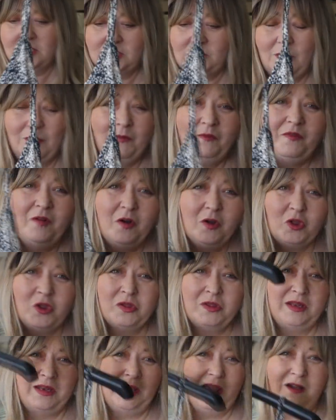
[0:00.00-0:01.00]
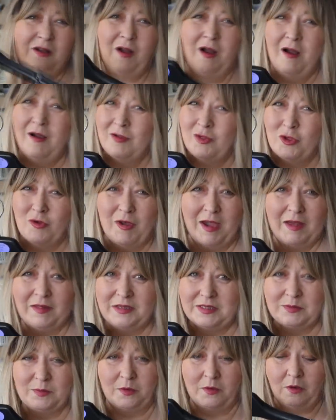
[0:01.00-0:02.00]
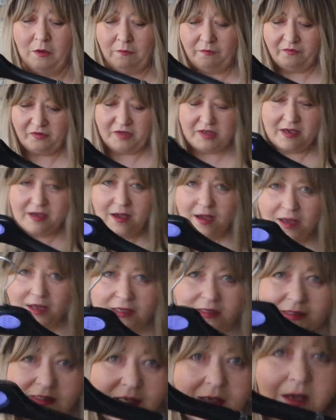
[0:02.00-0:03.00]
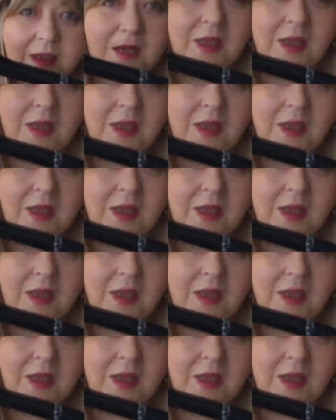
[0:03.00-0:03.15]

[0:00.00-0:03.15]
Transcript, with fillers: So unfortunately, I can't try this one on for you guys.